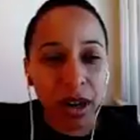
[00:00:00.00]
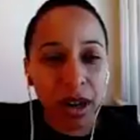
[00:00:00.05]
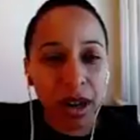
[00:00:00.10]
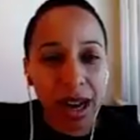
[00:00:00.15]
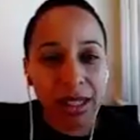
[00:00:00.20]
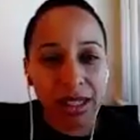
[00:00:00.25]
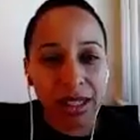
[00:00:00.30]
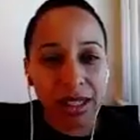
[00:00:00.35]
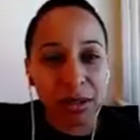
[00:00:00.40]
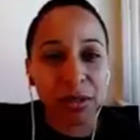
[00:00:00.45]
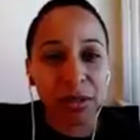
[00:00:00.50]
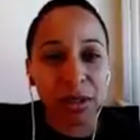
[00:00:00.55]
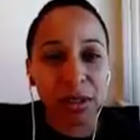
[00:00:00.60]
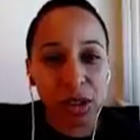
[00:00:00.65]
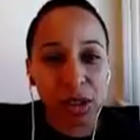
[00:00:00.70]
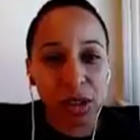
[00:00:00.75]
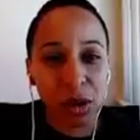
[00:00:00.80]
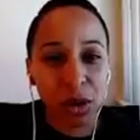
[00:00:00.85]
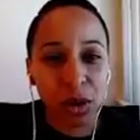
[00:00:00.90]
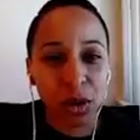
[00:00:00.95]
as an
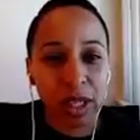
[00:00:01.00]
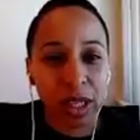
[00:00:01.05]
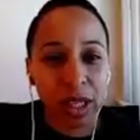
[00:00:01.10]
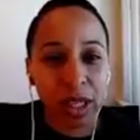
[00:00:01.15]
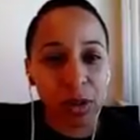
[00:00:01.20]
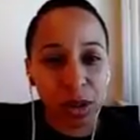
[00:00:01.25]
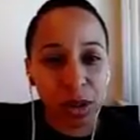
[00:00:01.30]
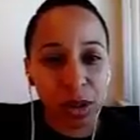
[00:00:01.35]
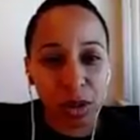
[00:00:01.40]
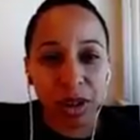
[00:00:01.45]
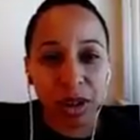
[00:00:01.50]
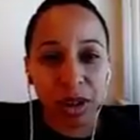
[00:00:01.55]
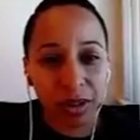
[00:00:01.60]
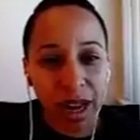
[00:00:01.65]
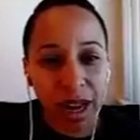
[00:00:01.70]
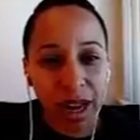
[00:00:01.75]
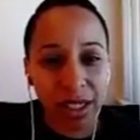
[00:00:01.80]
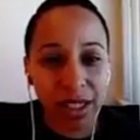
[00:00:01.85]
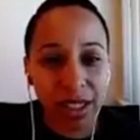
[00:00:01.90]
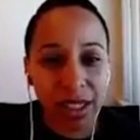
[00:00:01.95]
official, like what's your
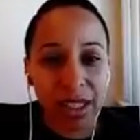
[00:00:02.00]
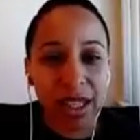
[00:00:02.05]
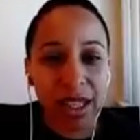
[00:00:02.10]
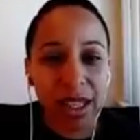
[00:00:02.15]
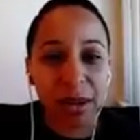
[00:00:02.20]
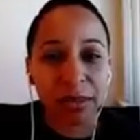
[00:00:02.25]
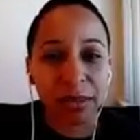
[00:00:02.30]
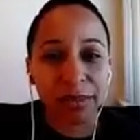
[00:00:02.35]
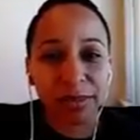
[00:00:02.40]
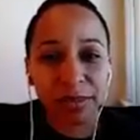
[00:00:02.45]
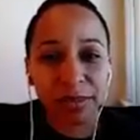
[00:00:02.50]
advice to them?